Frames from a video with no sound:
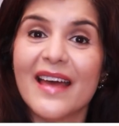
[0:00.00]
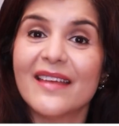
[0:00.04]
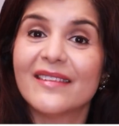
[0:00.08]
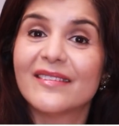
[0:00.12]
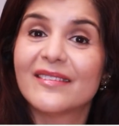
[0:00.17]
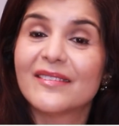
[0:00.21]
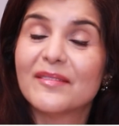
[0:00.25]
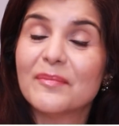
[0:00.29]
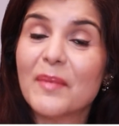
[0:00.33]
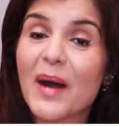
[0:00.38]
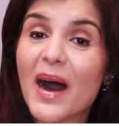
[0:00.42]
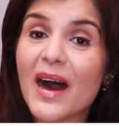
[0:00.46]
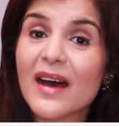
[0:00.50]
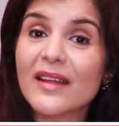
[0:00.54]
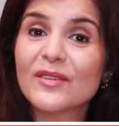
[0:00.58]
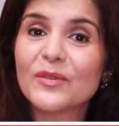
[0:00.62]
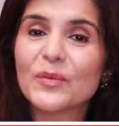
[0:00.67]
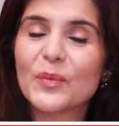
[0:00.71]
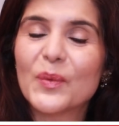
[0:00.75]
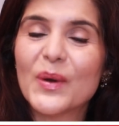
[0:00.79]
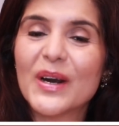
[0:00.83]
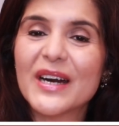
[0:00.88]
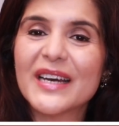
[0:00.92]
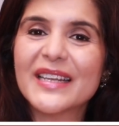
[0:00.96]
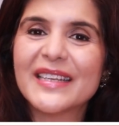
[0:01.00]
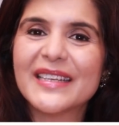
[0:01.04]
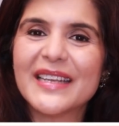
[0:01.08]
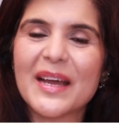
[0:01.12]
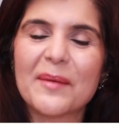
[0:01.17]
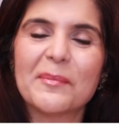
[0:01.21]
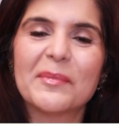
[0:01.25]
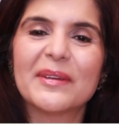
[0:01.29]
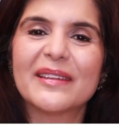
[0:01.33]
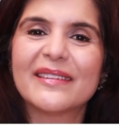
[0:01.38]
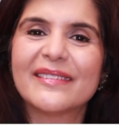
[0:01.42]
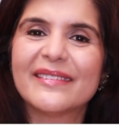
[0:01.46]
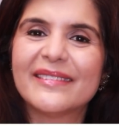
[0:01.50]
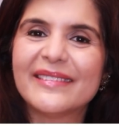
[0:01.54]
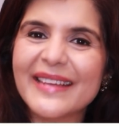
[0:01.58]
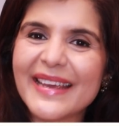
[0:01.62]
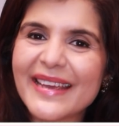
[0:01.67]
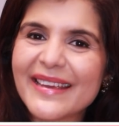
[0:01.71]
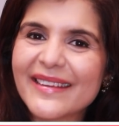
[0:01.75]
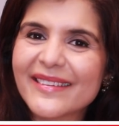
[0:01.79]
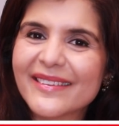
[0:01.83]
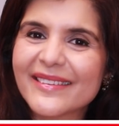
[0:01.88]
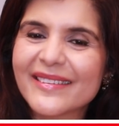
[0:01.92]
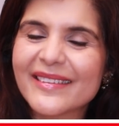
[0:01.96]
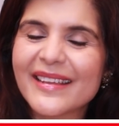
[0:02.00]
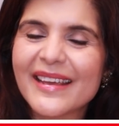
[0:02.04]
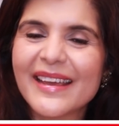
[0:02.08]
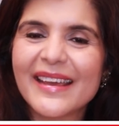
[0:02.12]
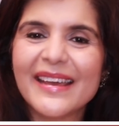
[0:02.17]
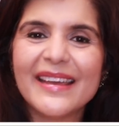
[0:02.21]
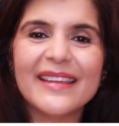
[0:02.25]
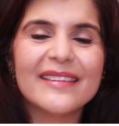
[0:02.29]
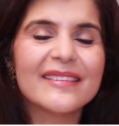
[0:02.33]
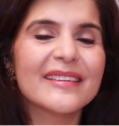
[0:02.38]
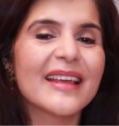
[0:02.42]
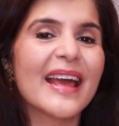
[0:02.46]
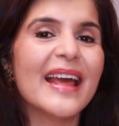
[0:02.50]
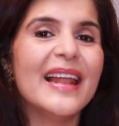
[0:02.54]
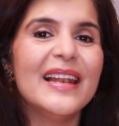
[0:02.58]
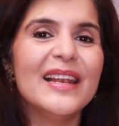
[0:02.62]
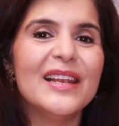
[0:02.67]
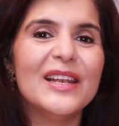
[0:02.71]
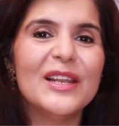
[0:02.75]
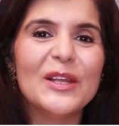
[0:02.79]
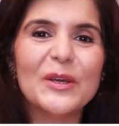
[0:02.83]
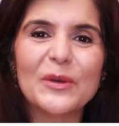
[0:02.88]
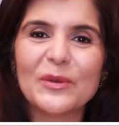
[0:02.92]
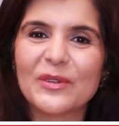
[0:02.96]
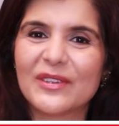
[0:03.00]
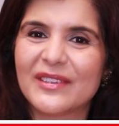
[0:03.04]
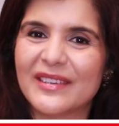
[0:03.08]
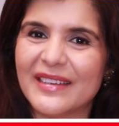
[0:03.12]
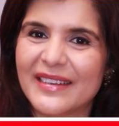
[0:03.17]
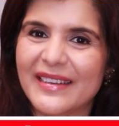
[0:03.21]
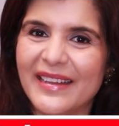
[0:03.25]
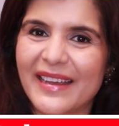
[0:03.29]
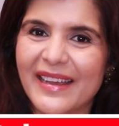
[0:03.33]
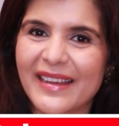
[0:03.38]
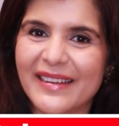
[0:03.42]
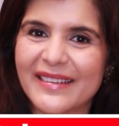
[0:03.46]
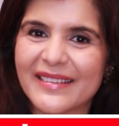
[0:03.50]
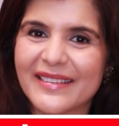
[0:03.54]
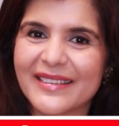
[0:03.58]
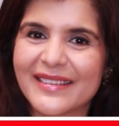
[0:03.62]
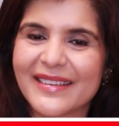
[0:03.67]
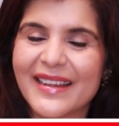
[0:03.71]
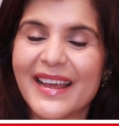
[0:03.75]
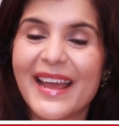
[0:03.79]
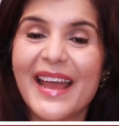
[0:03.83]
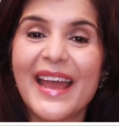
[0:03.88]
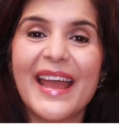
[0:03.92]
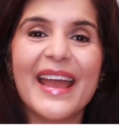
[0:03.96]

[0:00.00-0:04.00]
Smart word number 6 is elucidate.